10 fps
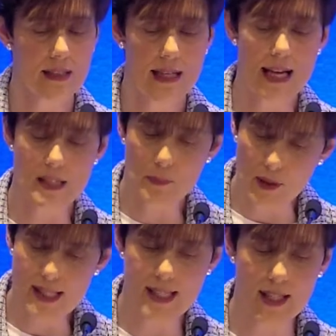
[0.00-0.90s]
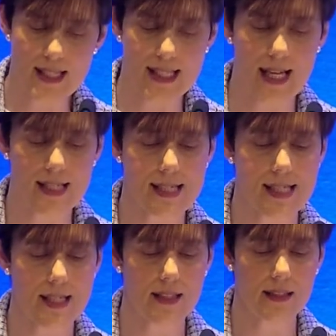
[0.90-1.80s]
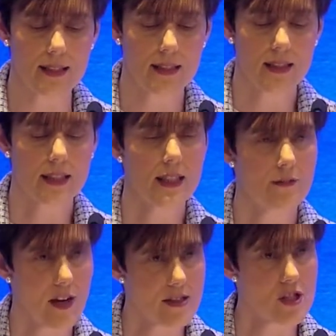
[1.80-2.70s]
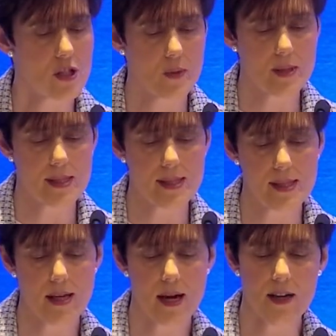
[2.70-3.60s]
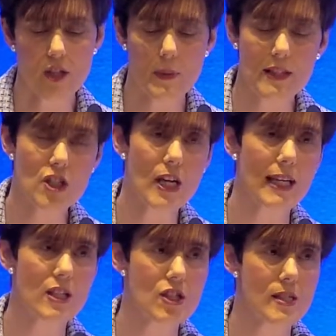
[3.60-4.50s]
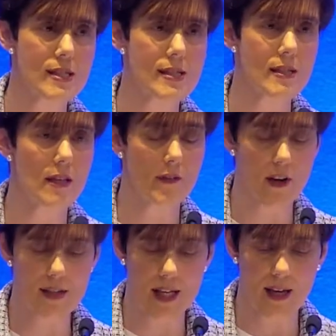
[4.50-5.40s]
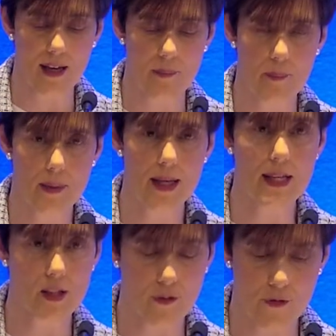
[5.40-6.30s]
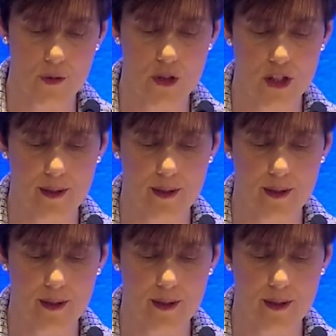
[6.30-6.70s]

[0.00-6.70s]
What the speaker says: and must not stand still if our students are to meet the challenges of our time and of the future.